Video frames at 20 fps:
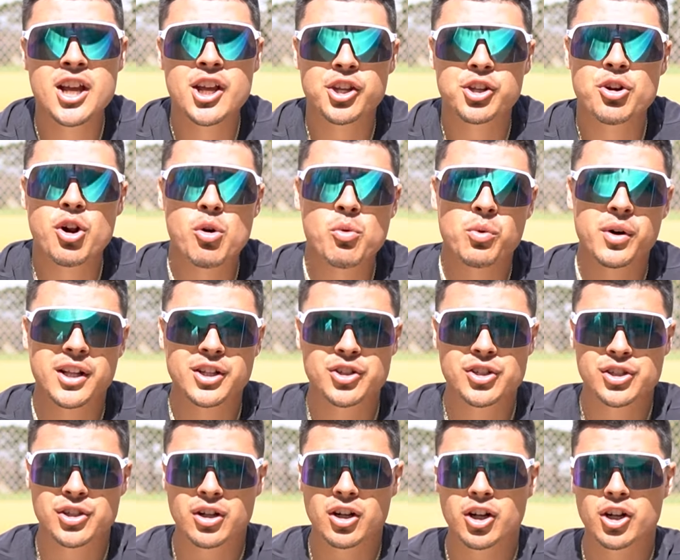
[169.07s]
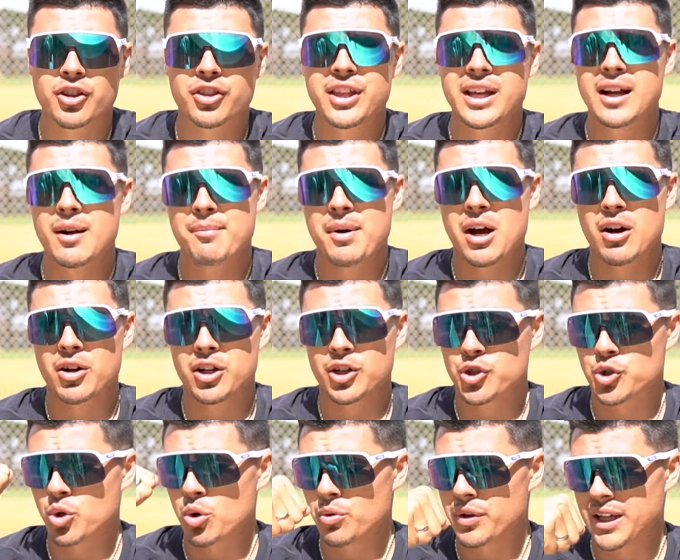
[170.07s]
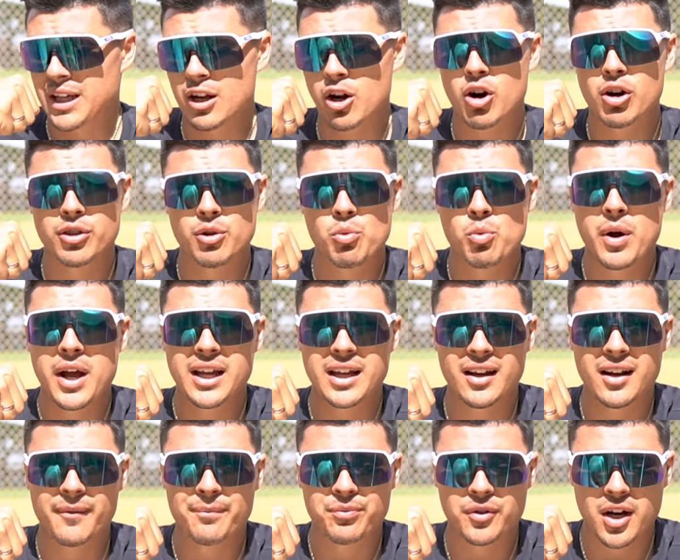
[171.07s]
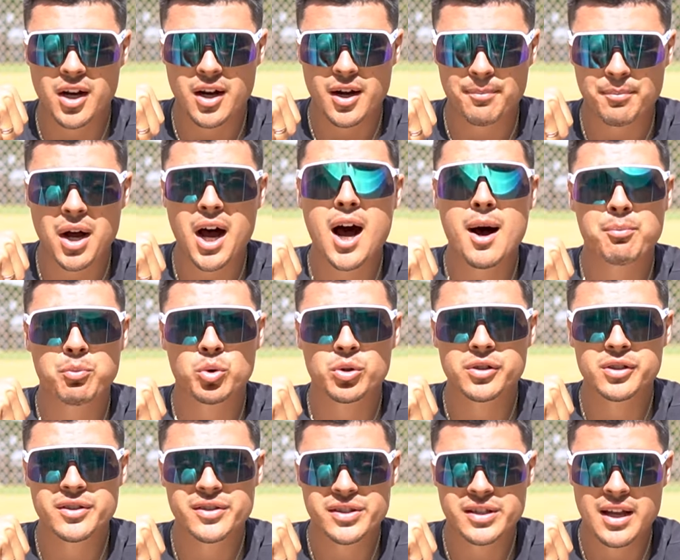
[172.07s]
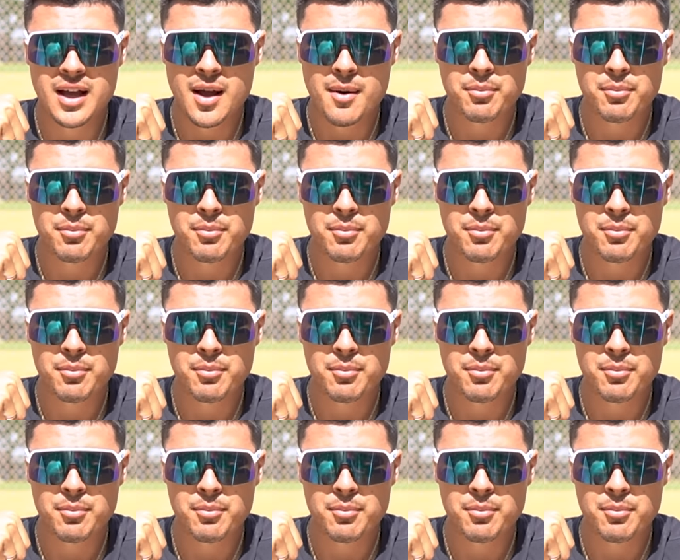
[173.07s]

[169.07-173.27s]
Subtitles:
you don't want to just think about controlling it on the way upwards,